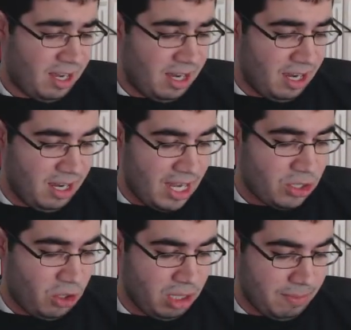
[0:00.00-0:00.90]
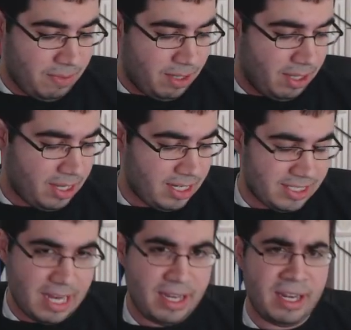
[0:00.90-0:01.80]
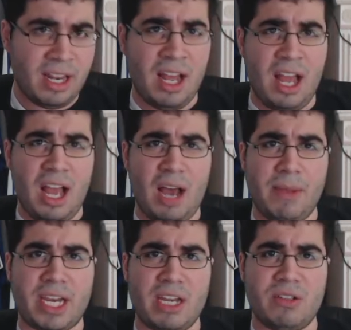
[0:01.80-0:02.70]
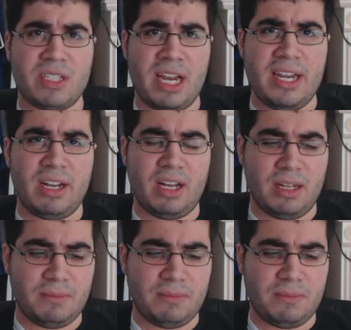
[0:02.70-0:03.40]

I told him, he signed it. I'm like, can you sign it?